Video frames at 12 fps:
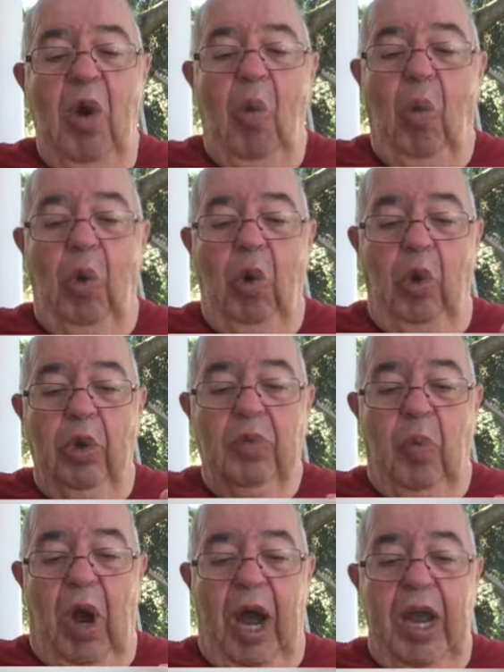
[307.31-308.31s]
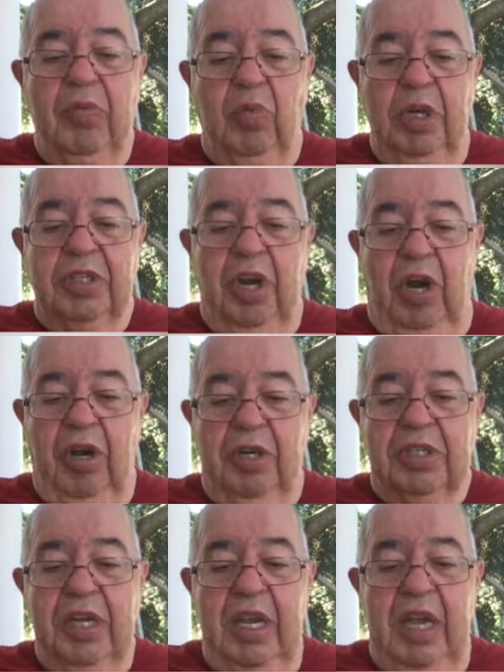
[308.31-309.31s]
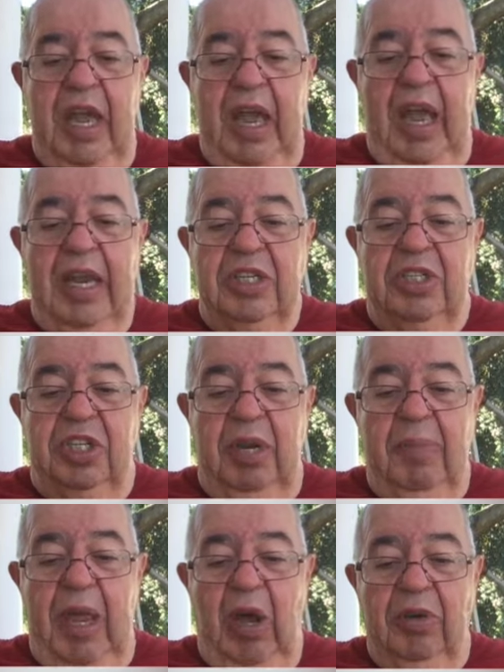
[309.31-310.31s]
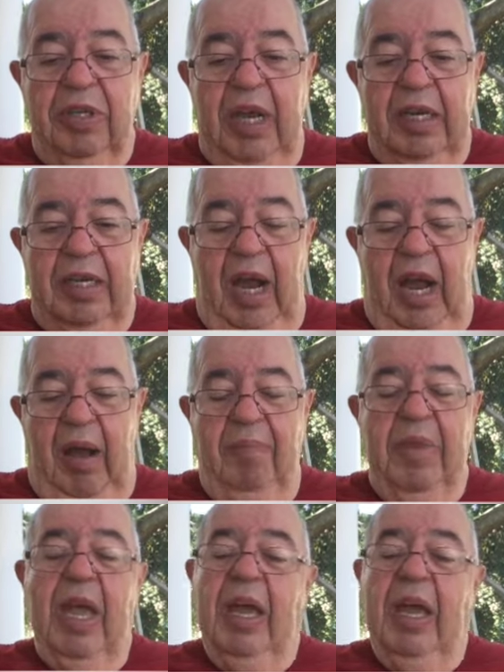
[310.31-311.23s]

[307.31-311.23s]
Worldwidewoodturners at gmail.com.